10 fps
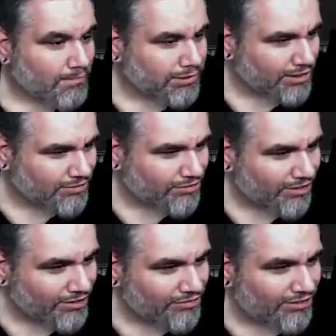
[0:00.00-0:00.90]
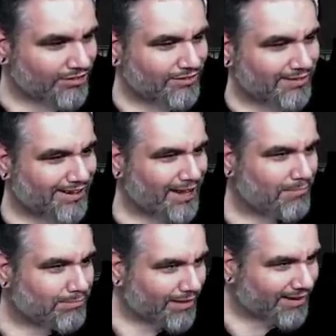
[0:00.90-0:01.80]
But this is an instant, so it
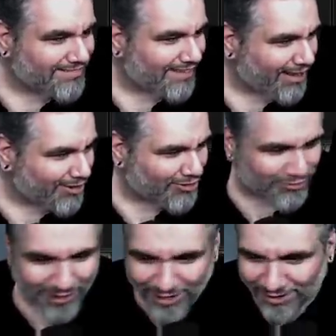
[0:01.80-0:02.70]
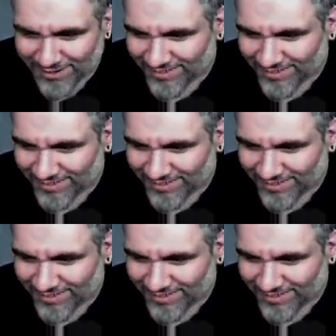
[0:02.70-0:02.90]
can't block the Hex Striker.